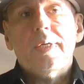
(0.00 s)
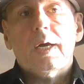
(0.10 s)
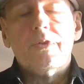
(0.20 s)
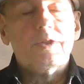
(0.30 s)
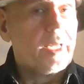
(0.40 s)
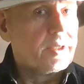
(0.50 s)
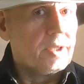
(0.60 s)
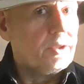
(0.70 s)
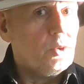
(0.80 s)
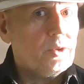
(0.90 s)
A
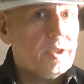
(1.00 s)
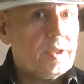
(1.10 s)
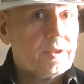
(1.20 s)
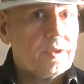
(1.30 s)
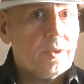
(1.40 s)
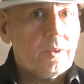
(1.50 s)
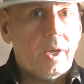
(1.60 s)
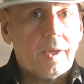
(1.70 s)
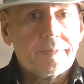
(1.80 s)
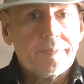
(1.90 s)
dyslexic usually doesn't do
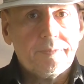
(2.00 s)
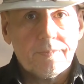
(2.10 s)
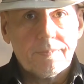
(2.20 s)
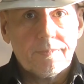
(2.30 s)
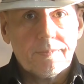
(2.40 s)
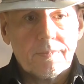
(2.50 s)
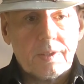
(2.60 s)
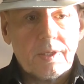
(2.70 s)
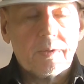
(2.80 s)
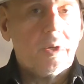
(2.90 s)
that.
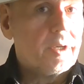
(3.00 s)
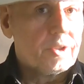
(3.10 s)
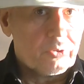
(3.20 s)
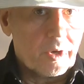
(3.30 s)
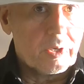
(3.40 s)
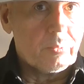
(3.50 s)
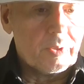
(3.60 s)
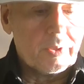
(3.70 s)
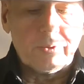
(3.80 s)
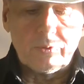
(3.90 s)
And they're going to struggle
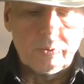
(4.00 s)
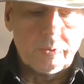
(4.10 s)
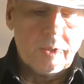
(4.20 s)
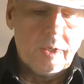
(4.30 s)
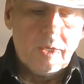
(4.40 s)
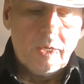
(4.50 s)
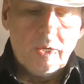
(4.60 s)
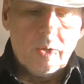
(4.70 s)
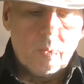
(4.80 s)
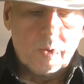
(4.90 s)
with it.
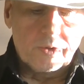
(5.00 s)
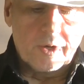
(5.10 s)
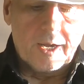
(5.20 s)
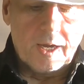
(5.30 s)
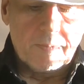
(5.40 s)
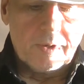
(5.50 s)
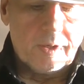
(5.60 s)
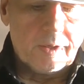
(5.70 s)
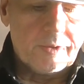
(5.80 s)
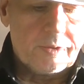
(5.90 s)
What's going to happen
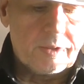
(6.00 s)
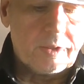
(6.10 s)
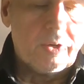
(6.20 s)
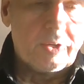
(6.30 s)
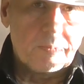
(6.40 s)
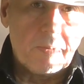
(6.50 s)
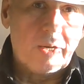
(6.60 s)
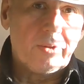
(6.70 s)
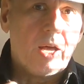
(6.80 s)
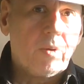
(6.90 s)
here is that you're going to spell
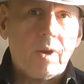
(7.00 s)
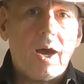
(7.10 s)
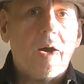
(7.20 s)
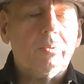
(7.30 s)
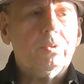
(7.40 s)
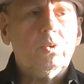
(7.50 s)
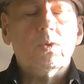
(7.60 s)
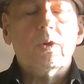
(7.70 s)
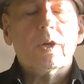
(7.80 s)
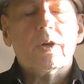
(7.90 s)
it out loud.
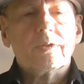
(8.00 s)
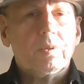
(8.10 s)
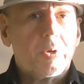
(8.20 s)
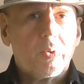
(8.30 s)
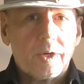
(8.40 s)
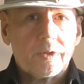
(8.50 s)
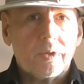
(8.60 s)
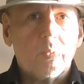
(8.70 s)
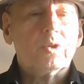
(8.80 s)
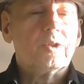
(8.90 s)
You're going to ask them a
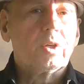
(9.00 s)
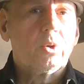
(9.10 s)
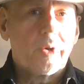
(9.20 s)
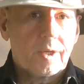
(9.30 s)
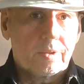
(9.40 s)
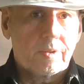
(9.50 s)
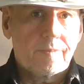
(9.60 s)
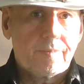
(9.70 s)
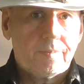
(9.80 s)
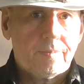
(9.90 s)
question. Was that correct?
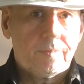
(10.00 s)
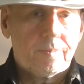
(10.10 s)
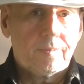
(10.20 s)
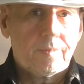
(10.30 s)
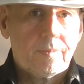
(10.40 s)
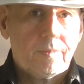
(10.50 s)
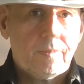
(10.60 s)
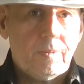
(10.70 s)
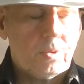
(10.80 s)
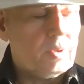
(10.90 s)

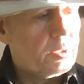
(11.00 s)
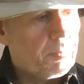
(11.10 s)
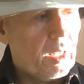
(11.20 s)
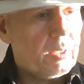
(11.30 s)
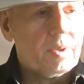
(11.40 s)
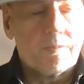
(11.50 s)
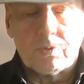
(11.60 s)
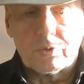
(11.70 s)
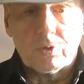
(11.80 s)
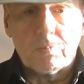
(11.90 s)
So they spell it,
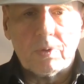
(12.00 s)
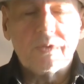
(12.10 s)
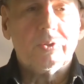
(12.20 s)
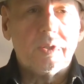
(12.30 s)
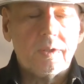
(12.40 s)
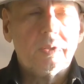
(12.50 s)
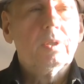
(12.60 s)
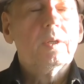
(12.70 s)
for example, C-A-T.